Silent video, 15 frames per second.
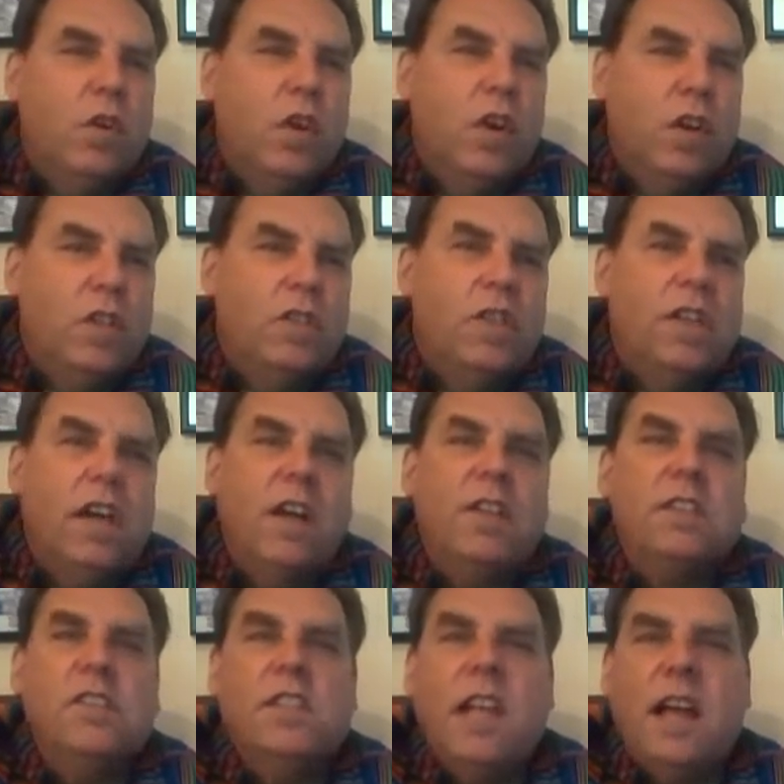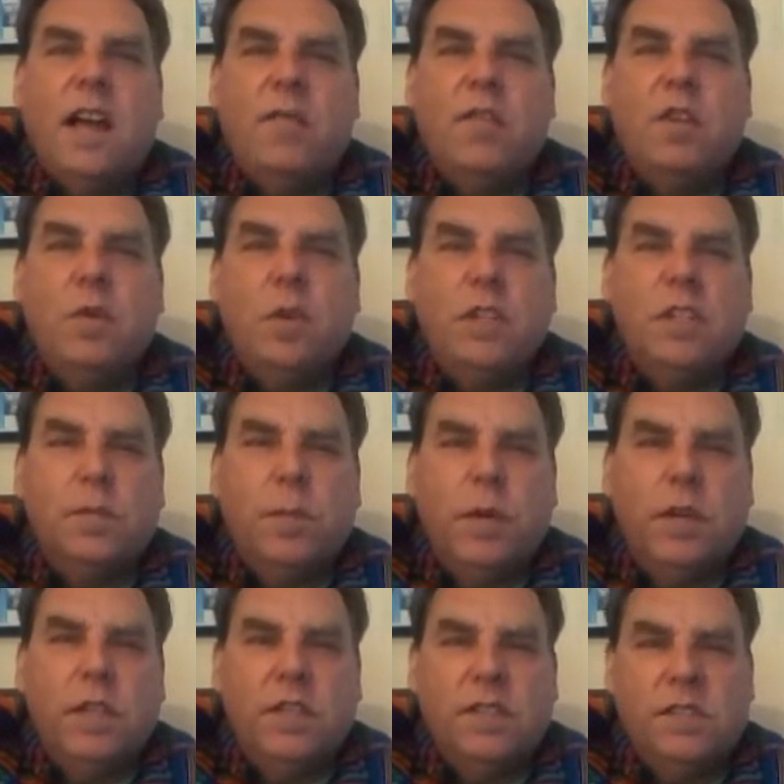nurturing others to have new
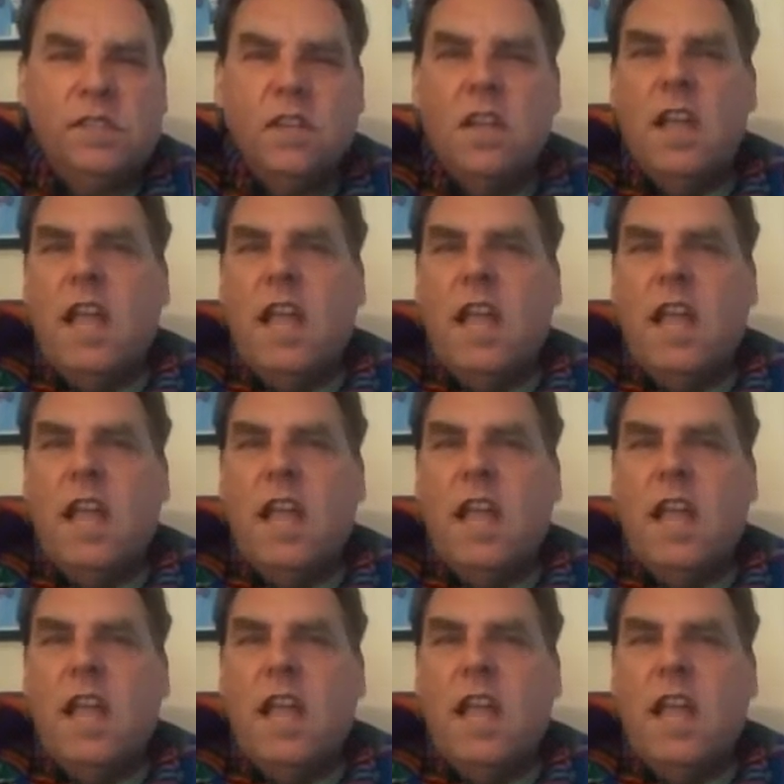experiences.